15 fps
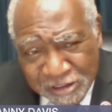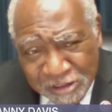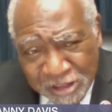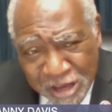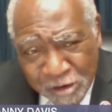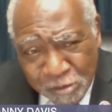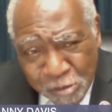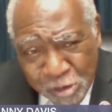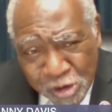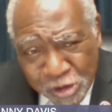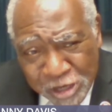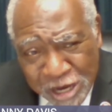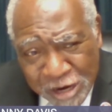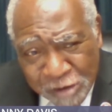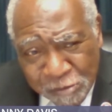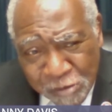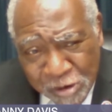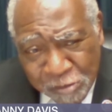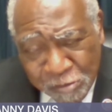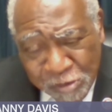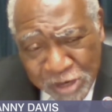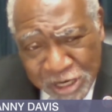then we'll get
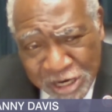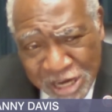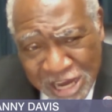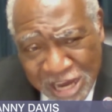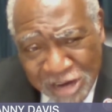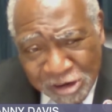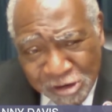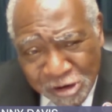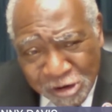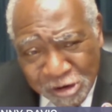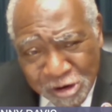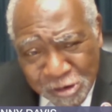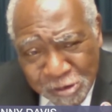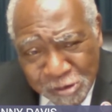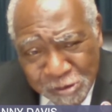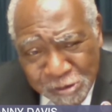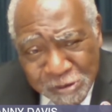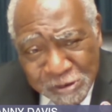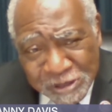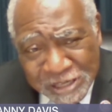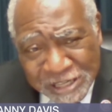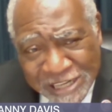what we need to do
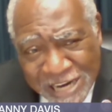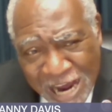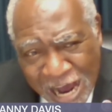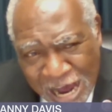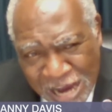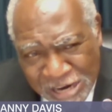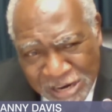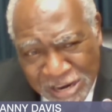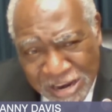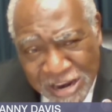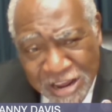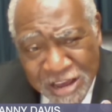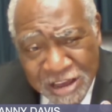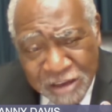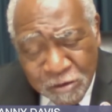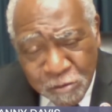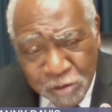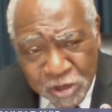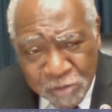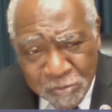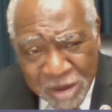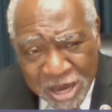done,
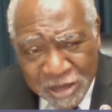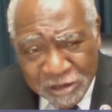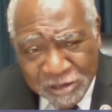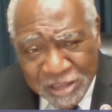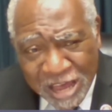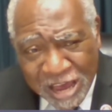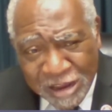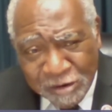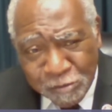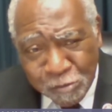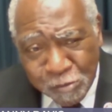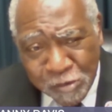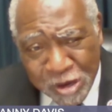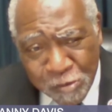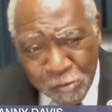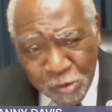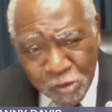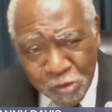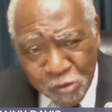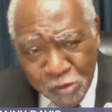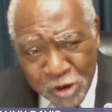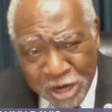which means that we
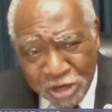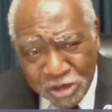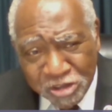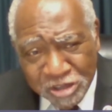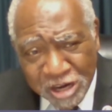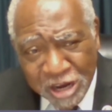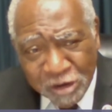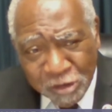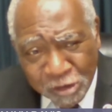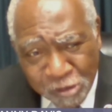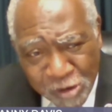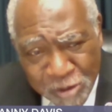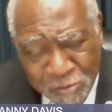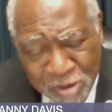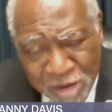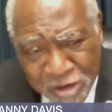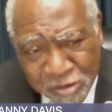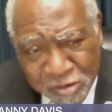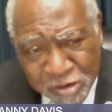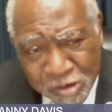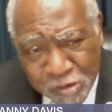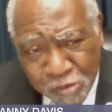will reach an agreement.
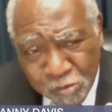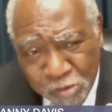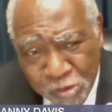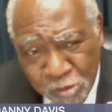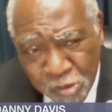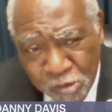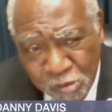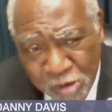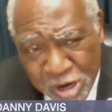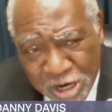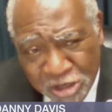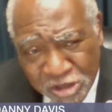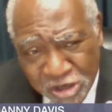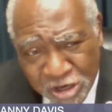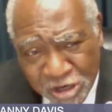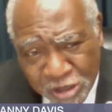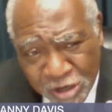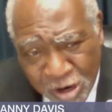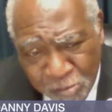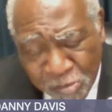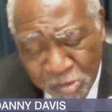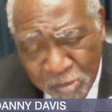We will reach a
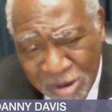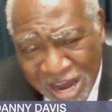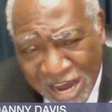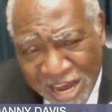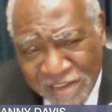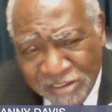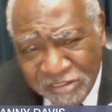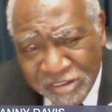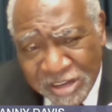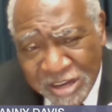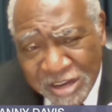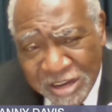compromise.